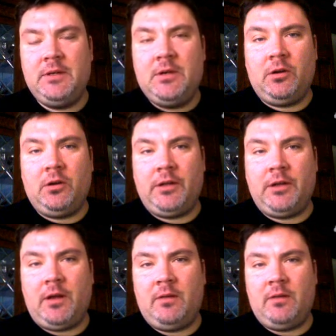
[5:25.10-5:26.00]
earlier
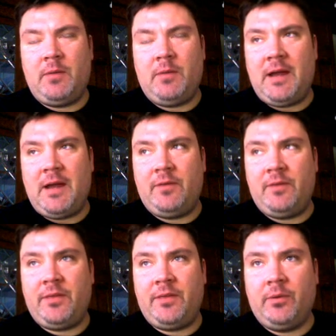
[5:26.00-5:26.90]
on, about
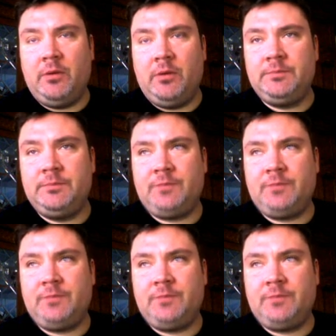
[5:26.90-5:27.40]
halfway through,